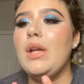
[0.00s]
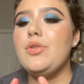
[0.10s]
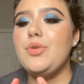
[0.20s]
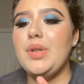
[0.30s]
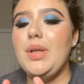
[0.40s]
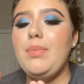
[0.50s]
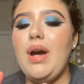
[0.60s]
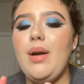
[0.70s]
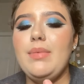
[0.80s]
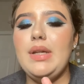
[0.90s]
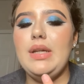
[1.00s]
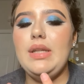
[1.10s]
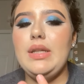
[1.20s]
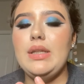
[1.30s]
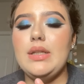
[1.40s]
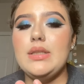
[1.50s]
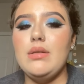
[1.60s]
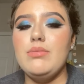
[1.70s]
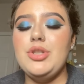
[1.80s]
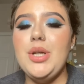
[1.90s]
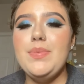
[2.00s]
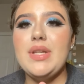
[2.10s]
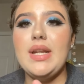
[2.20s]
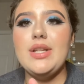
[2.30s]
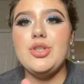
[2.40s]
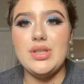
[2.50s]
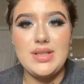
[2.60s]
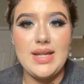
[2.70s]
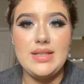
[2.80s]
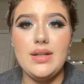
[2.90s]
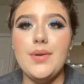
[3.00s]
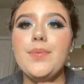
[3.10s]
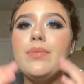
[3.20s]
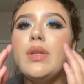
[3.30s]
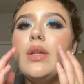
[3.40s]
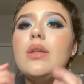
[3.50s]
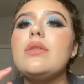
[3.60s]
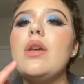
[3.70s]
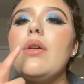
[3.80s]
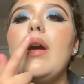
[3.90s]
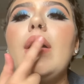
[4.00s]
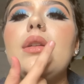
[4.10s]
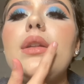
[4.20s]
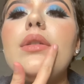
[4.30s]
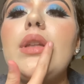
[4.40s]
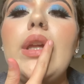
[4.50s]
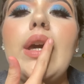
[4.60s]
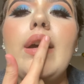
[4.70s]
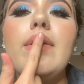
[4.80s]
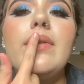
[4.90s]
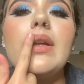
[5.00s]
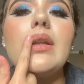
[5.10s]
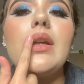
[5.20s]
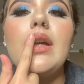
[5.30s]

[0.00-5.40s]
drinking pop, eating some chips, and I just ate dinner. So I only really have like